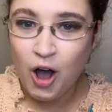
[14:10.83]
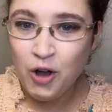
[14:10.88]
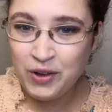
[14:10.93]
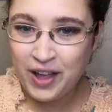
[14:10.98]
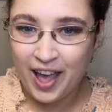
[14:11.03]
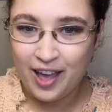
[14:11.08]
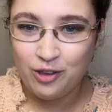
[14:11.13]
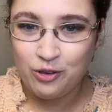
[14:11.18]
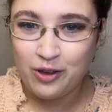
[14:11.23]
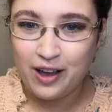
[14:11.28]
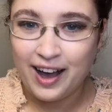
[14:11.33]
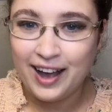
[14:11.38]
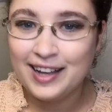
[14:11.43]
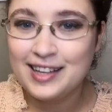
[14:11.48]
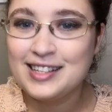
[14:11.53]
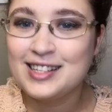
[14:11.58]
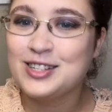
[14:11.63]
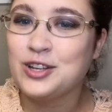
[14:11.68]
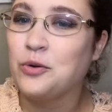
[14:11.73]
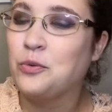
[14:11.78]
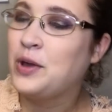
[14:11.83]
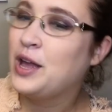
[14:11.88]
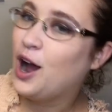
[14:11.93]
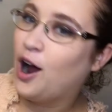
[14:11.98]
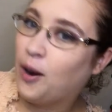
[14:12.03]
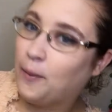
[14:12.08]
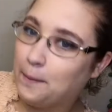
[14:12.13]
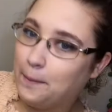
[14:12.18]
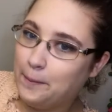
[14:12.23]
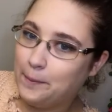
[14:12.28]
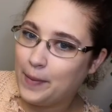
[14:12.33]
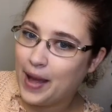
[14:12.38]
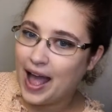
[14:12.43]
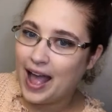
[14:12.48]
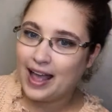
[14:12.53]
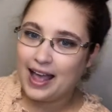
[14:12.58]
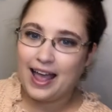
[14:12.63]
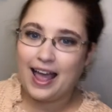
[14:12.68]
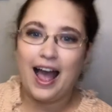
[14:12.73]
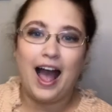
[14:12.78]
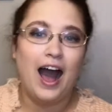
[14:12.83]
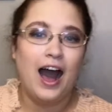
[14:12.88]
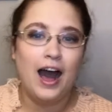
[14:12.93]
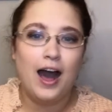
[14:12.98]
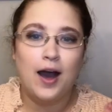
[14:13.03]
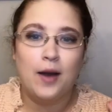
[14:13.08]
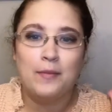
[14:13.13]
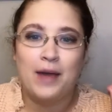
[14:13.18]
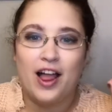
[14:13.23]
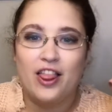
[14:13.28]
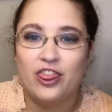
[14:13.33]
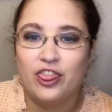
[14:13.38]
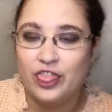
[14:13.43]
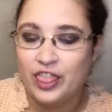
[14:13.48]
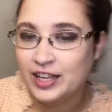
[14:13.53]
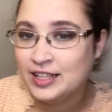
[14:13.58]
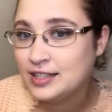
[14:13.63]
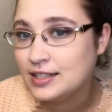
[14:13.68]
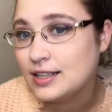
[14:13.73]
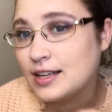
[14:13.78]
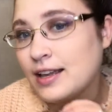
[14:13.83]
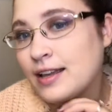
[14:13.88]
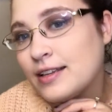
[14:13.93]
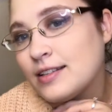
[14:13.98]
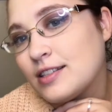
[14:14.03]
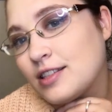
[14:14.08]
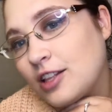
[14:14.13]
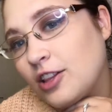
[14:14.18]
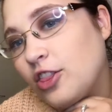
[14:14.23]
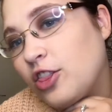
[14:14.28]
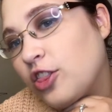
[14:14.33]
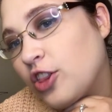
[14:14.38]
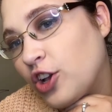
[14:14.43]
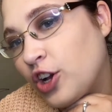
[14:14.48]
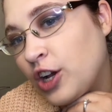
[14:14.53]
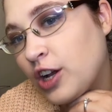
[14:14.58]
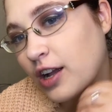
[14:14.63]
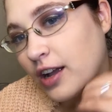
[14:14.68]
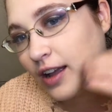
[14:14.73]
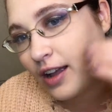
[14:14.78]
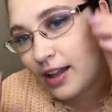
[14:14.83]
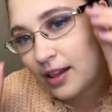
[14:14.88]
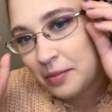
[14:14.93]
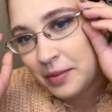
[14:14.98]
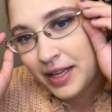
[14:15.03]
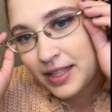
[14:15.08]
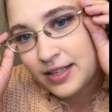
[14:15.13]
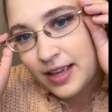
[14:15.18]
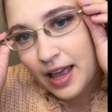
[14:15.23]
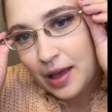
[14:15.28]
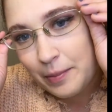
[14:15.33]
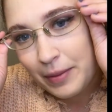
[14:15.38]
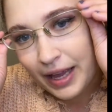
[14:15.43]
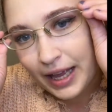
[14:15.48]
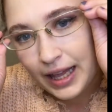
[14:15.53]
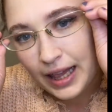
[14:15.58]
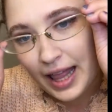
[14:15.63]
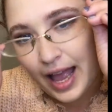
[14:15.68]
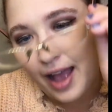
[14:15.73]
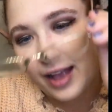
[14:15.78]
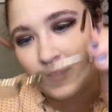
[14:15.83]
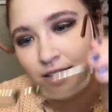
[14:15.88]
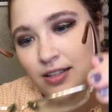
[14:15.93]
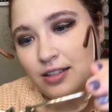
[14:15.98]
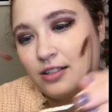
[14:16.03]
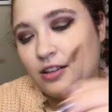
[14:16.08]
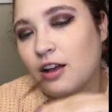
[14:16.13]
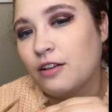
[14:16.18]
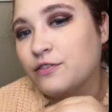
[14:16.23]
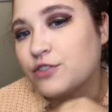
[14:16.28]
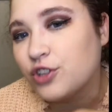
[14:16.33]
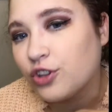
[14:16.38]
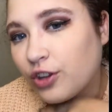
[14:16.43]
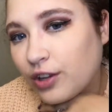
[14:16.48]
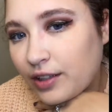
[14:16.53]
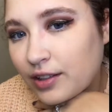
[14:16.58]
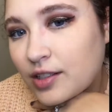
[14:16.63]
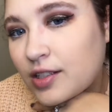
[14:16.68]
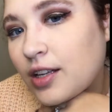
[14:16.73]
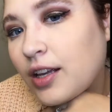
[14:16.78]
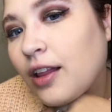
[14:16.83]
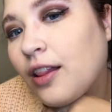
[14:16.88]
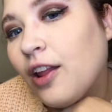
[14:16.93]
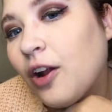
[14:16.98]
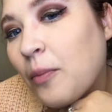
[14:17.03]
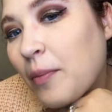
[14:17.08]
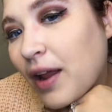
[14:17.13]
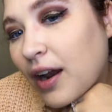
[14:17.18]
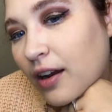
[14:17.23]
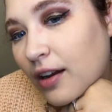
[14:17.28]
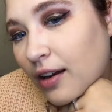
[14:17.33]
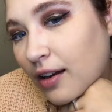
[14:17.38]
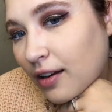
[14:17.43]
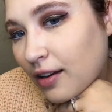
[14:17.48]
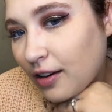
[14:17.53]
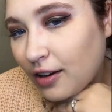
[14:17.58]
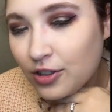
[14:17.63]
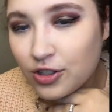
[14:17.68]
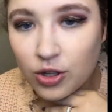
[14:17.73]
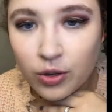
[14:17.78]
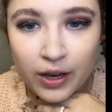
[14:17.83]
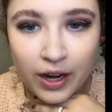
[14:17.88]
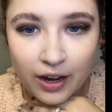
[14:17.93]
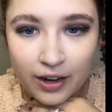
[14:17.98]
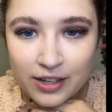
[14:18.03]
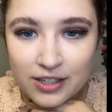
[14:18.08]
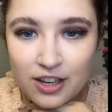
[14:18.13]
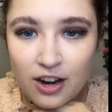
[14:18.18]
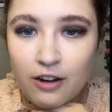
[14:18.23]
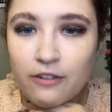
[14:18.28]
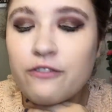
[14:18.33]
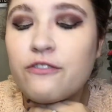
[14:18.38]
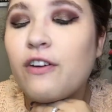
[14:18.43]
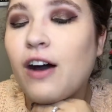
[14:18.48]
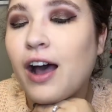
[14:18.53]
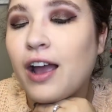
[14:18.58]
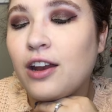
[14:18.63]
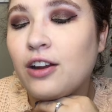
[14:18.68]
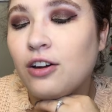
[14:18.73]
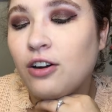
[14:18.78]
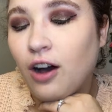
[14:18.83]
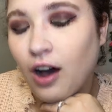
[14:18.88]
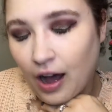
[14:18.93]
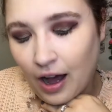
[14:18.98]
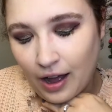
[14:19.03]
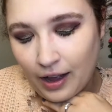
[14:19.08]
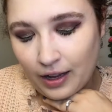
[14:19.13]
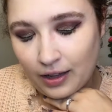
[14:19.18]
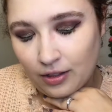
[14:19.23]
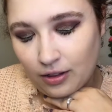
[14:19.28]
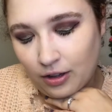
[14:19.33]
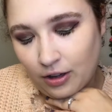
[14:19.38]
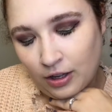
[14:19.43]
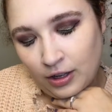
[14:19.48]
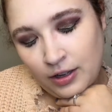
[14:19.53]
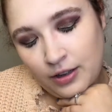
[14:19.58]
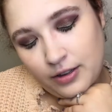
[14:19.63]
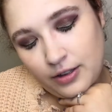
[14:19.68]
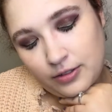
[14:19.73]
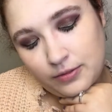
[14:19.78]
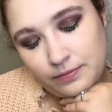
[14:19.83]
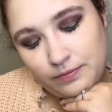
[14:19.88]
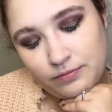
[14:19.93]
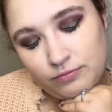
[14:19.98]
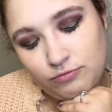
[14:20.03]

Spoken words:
Okay, you guys, so we are back. This is the look. Let me take my glasses off so you can see a little better. So here is our final eye look.